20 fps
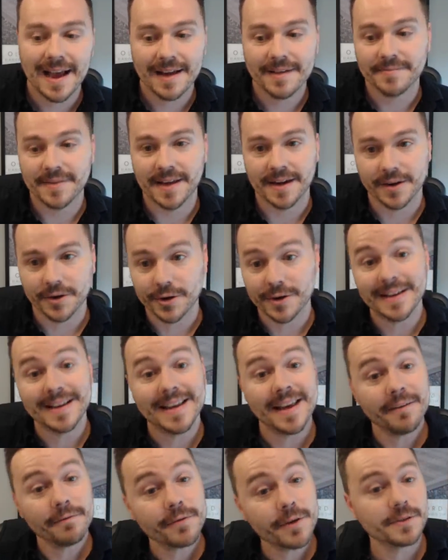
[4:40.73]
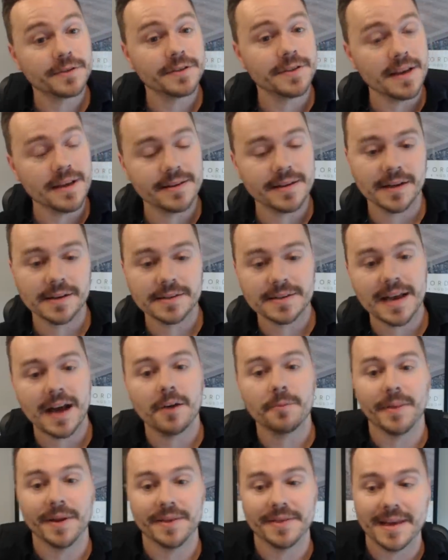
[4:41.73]
I couldn't give those details
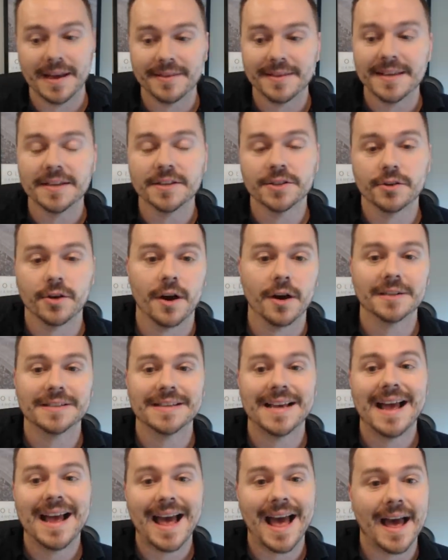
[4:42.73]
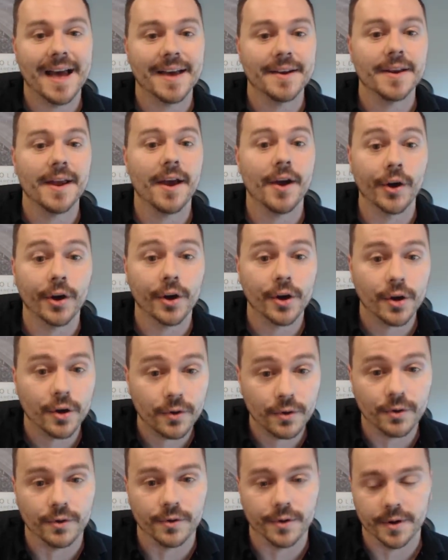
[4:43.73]
out, but that these talks had
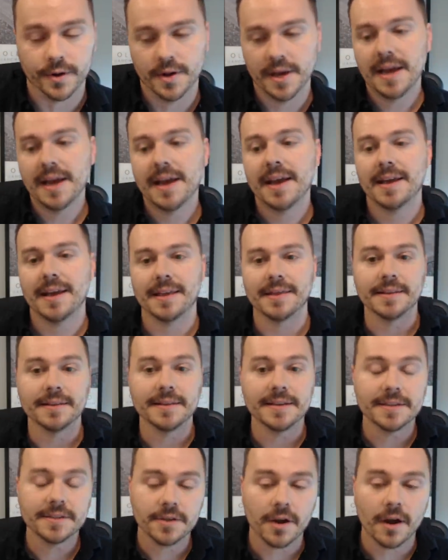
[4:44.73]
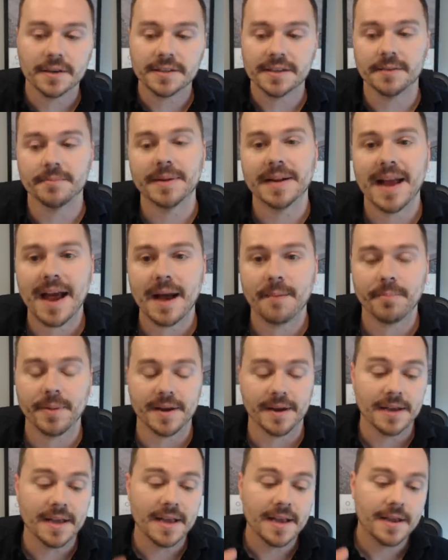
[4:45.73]
occurred and that these talks had been
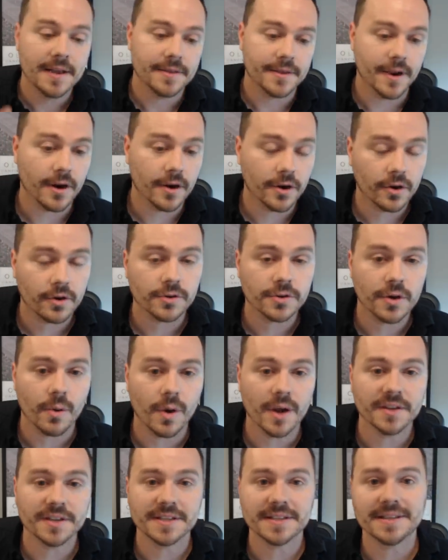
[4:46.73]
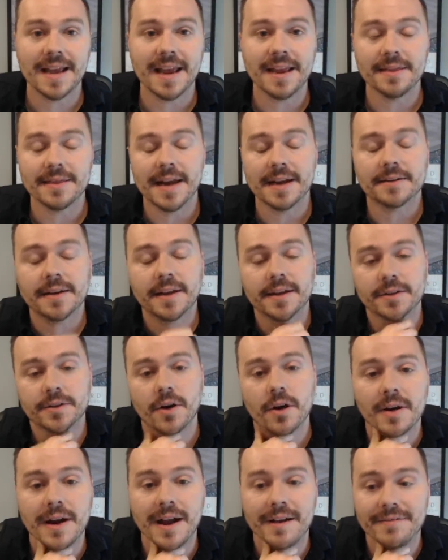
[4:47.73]
happening. The articles go on to state that
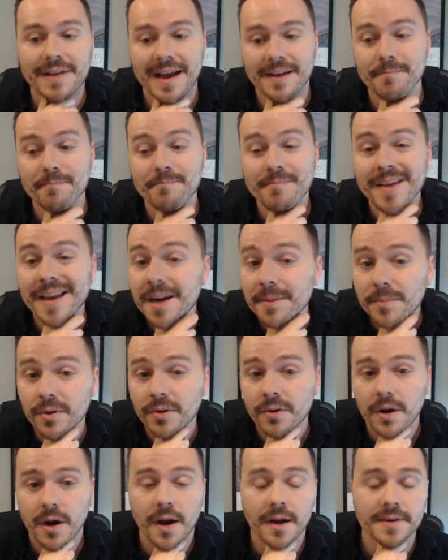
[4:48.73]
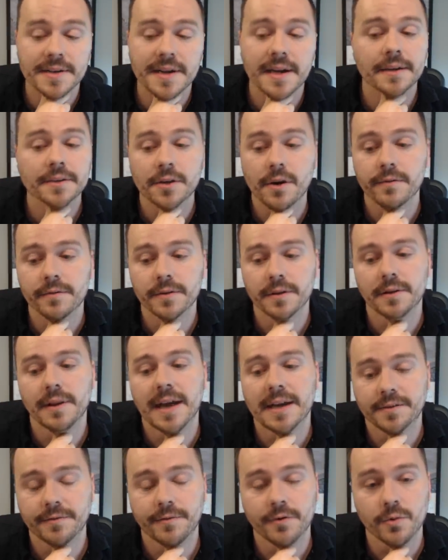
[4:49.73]
Qatar have had minimal contact over the
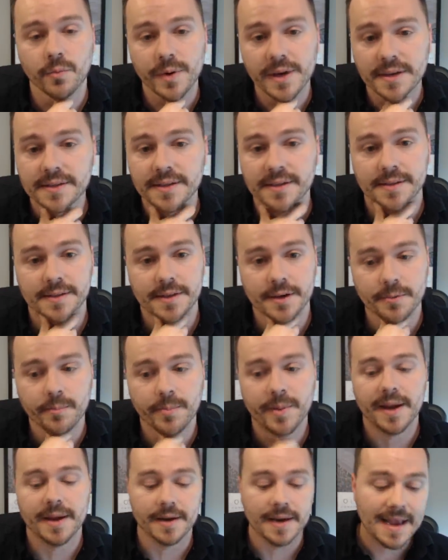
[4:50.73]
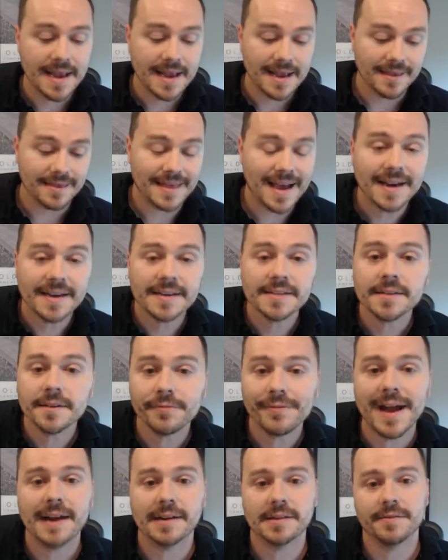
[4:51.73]
last few weeks since their bid. That is the
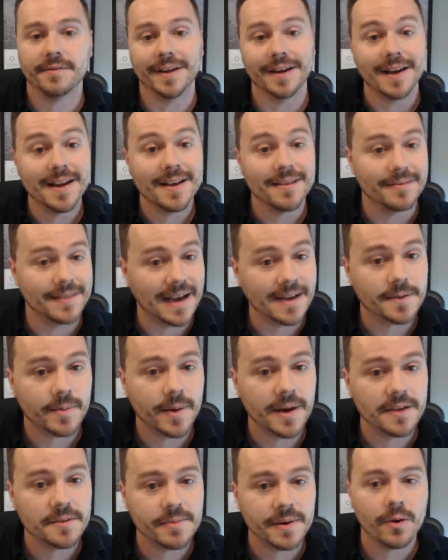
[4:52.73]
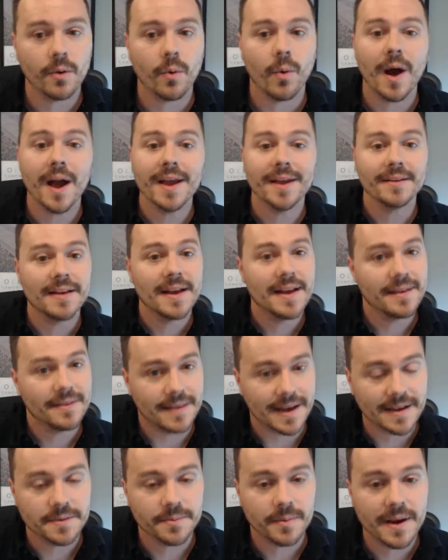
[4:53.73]
fact of it. That's why it's been quiet.
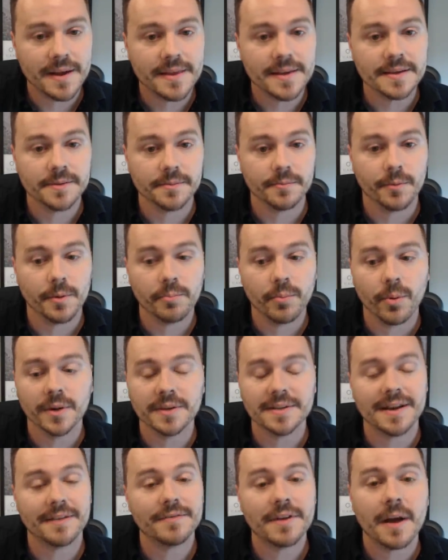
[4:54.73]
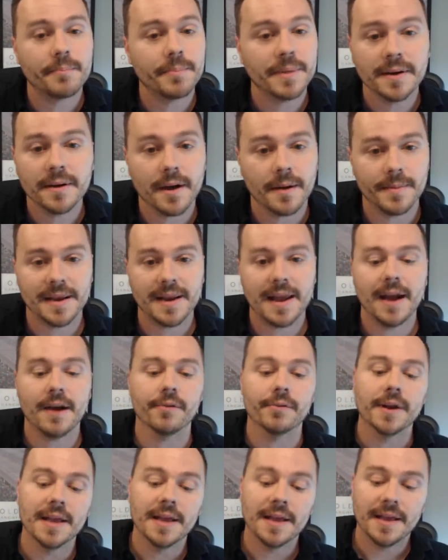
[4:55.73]
That's why these reports have not been coming
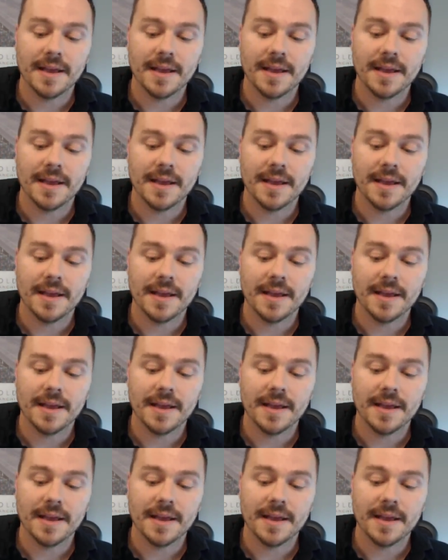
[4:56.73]
out.